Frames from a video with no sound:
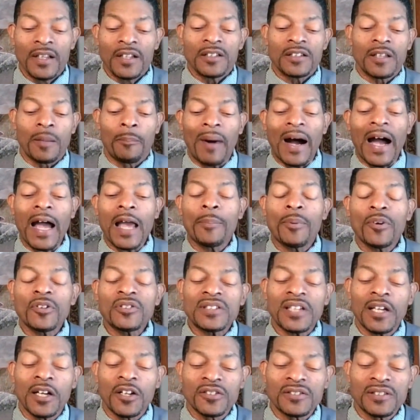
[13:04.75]
The Bible
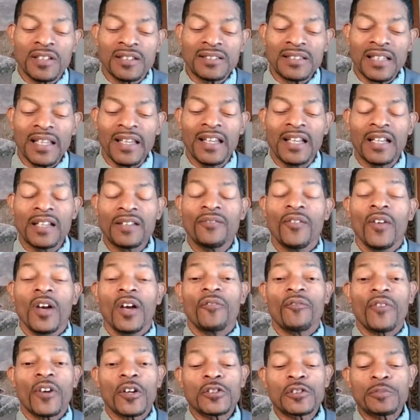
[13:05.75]
tells us in
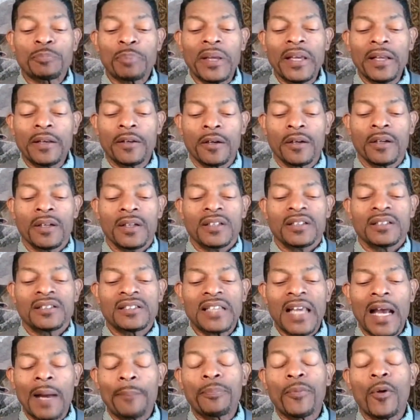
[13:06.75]
1 Peter
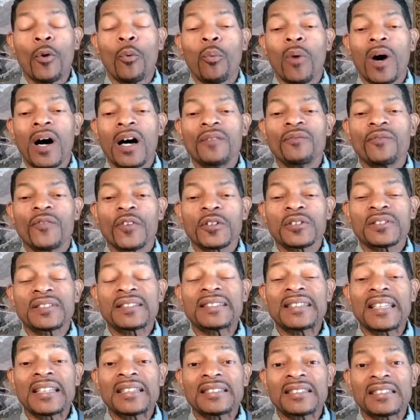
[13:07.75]
chapter 1 verse
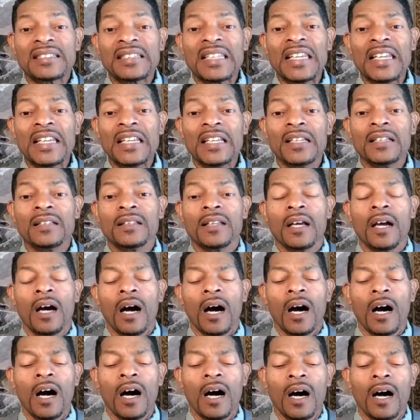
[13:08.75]
16
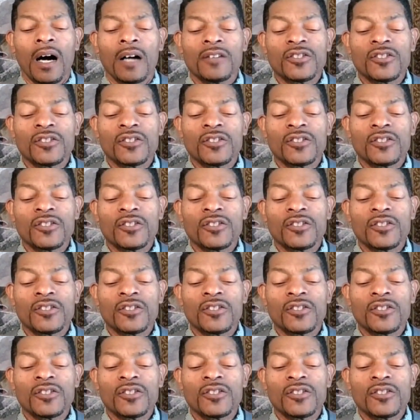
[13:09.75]
uh,